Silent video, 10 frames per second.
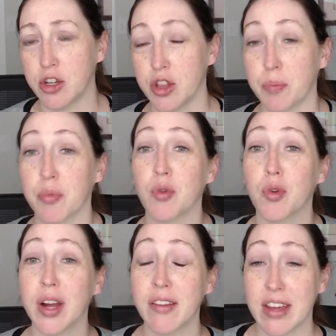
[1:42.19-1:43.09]
to the
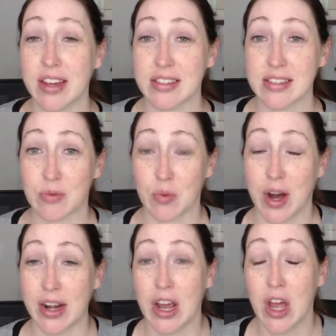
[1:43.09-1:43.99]
previous one,